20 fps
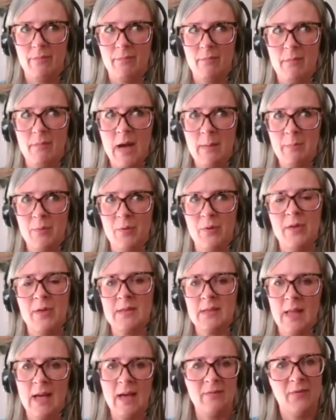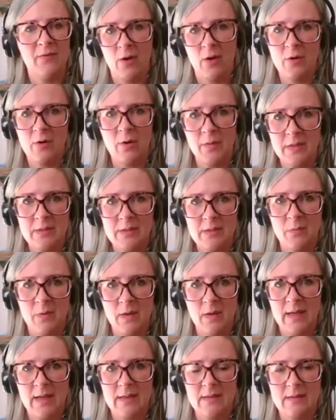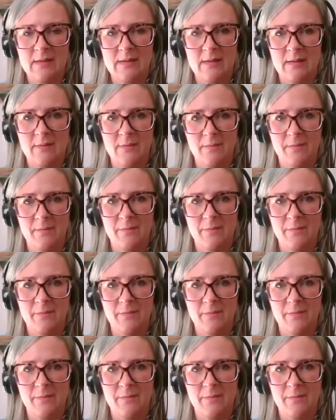my brother's life not going to waste.